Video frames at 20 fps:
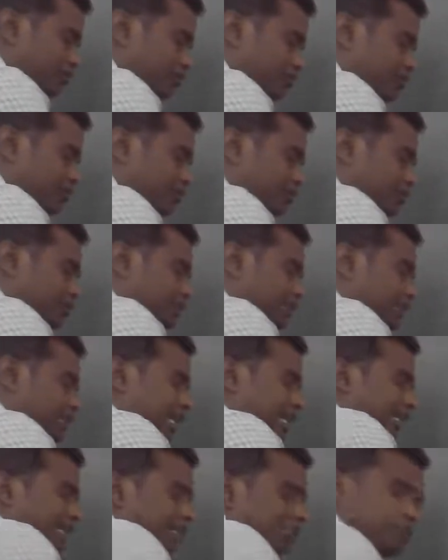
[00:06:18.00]
Pituitary
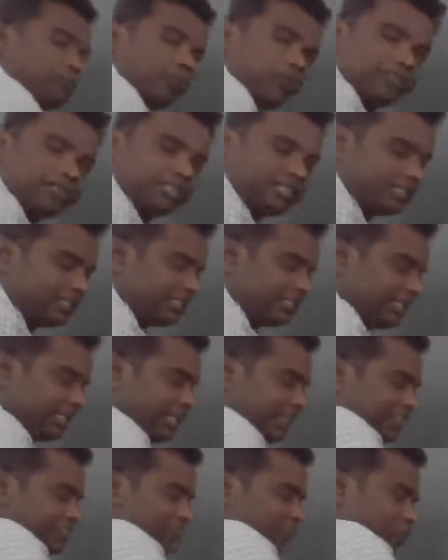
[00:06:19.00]
gland is present.
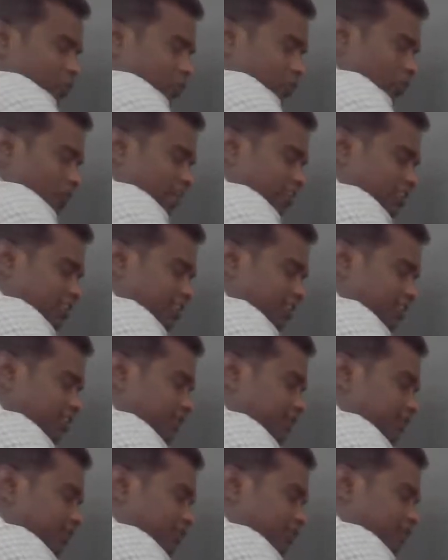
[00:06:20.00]
This bone-like structure
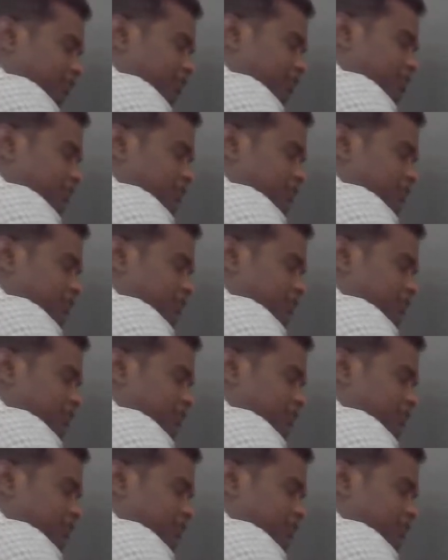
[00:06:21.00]
part